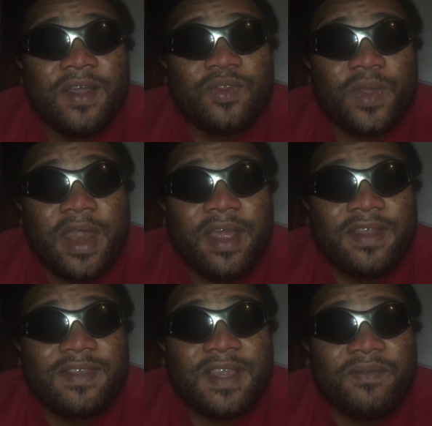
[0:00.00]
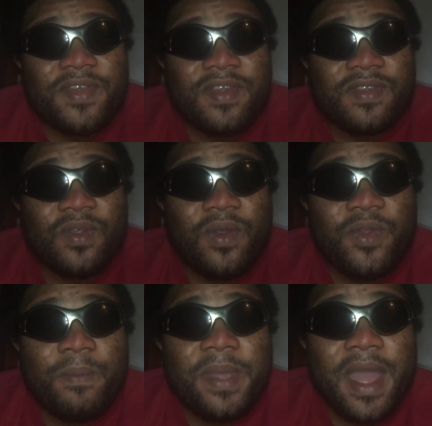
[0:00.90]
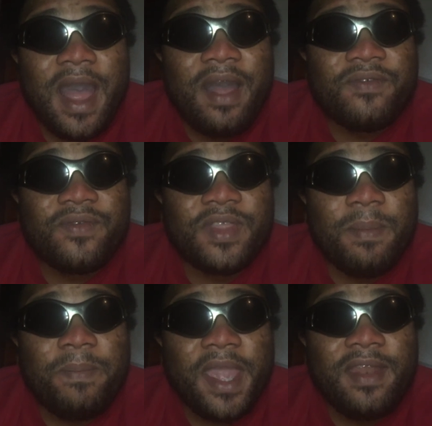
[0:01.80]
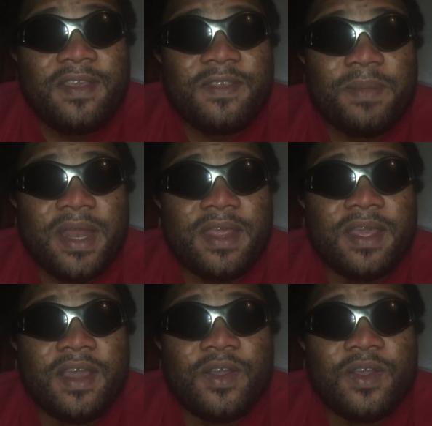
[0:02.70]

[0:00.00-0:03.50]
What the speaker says: to carry out these services on your behalf. They pay this money.